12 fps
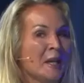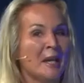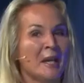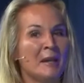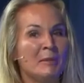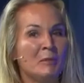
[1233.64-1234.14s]

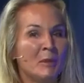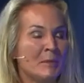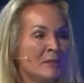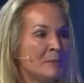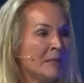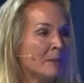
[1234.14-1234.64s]
But when we
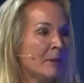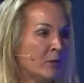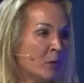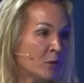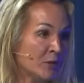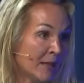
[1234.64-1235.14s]
speak about
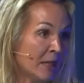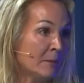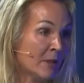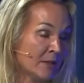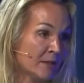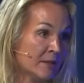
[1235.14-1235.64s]
those
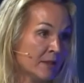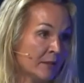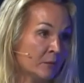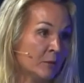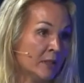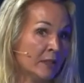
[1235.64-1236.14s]
elements that
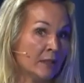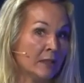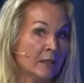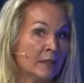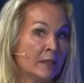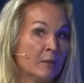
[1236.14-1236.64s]
we
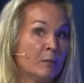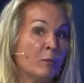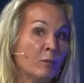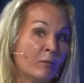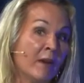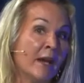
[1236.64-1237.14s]

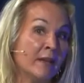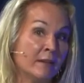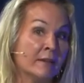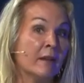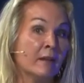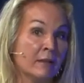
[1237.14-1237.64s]
find
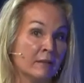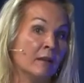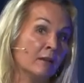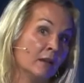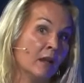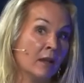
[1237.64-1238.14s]

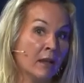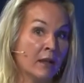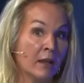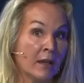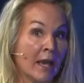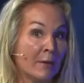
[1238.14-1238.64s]

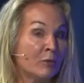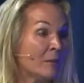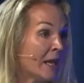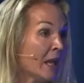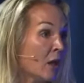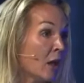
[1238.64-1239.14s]
have to be
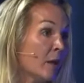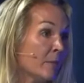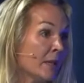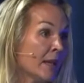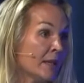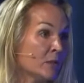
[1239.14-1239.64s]

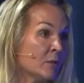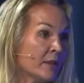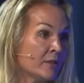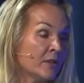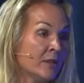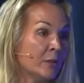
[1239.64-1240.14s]
harmonized, where
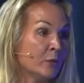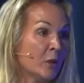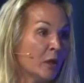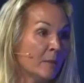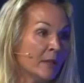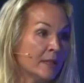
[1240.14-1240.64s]
there's a need for
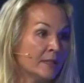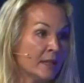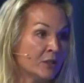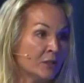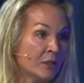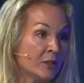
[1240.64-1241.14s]

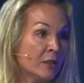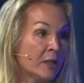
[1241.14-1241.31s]
harmonization